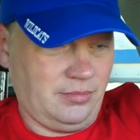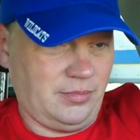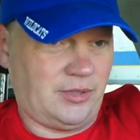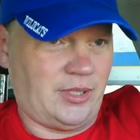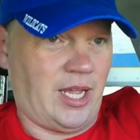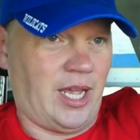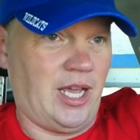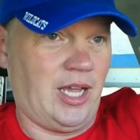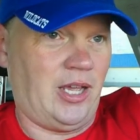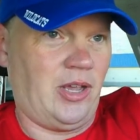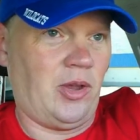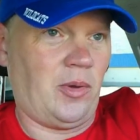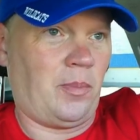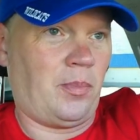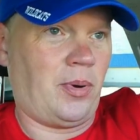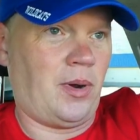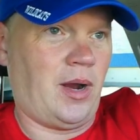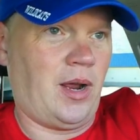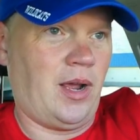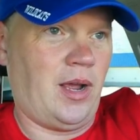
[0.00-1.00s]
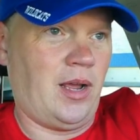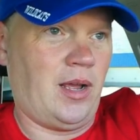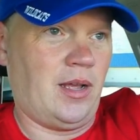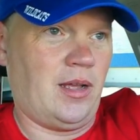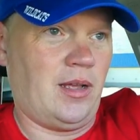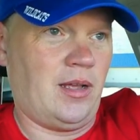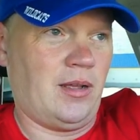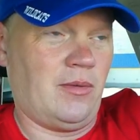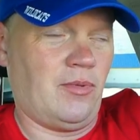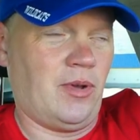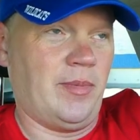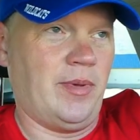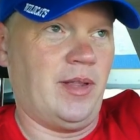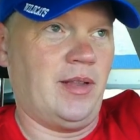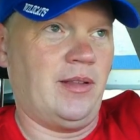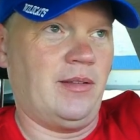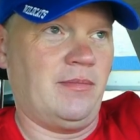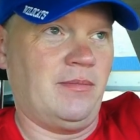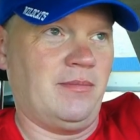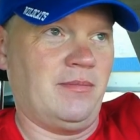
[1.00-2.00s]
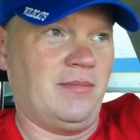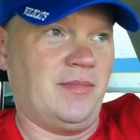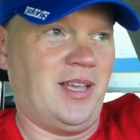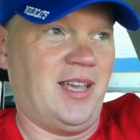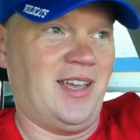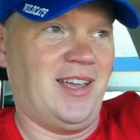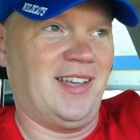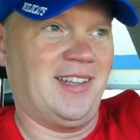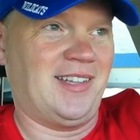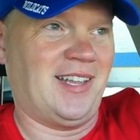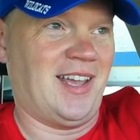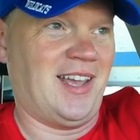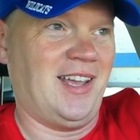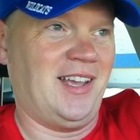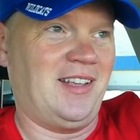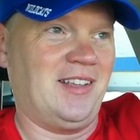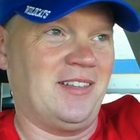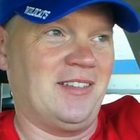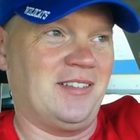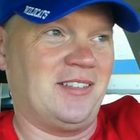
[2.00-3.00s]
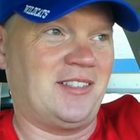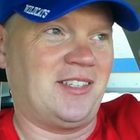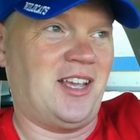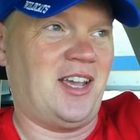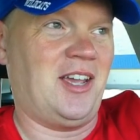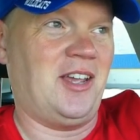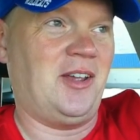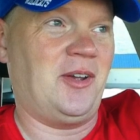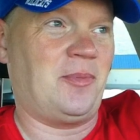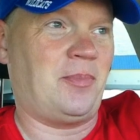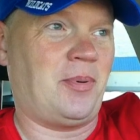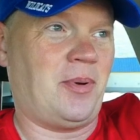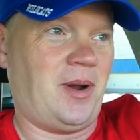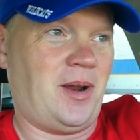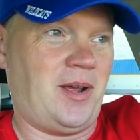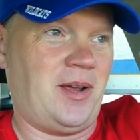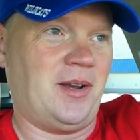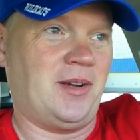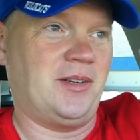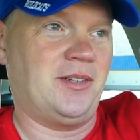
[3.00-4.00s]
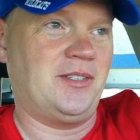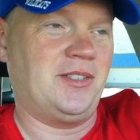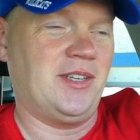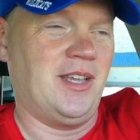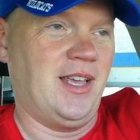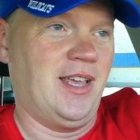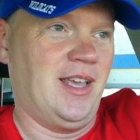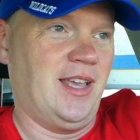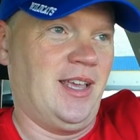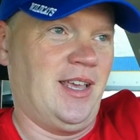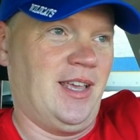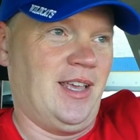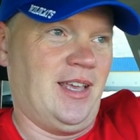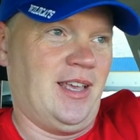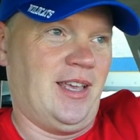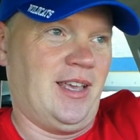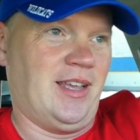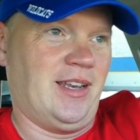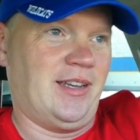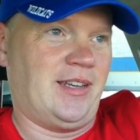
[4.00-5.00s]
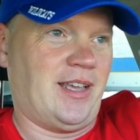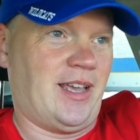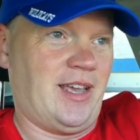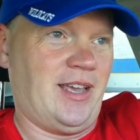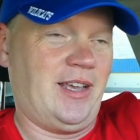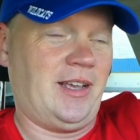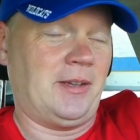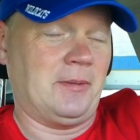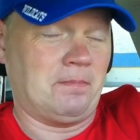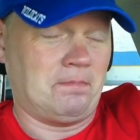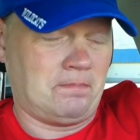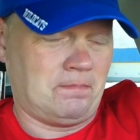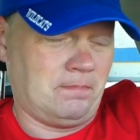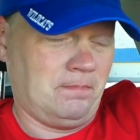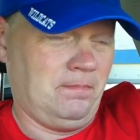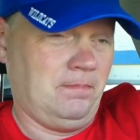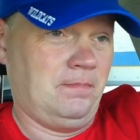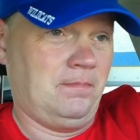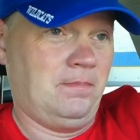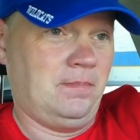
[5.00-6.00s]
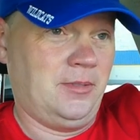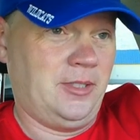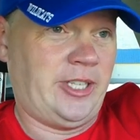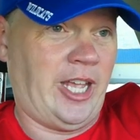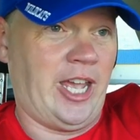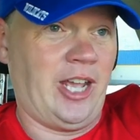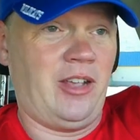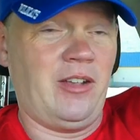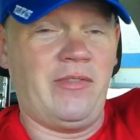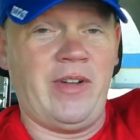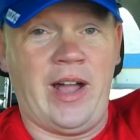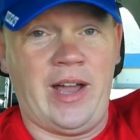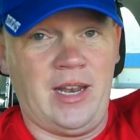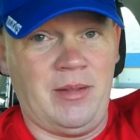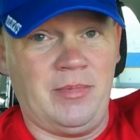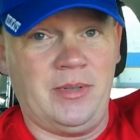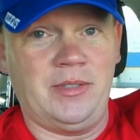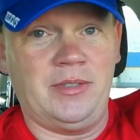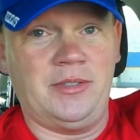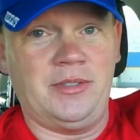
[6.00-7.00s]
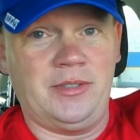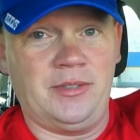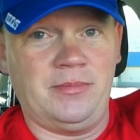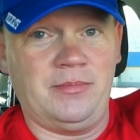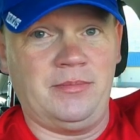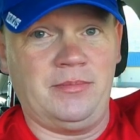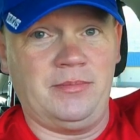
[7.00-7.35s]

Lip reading: Take your prayer. Wait a minute. Say your prayers and take your vitamins.